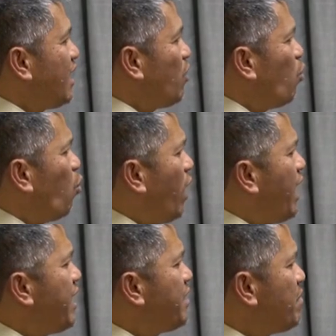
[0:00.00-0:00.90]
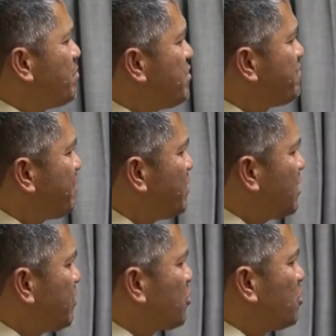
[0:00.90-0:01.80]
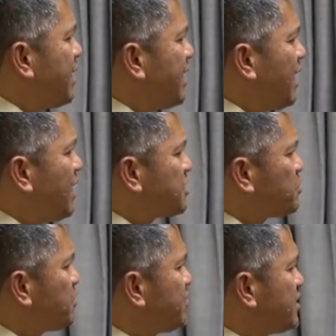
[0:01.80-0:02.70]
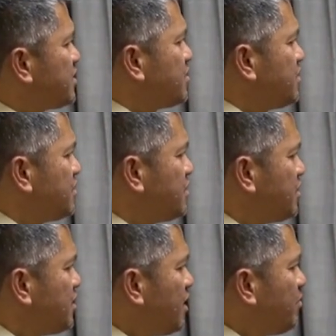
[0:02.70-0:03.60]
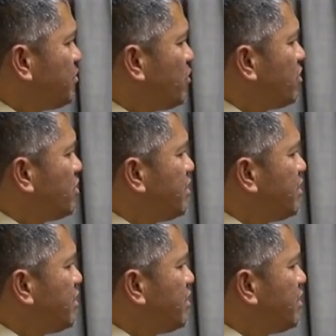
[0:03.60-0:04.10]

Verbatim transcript: one may be familiar with the command, unless the Spirit goes a bit more.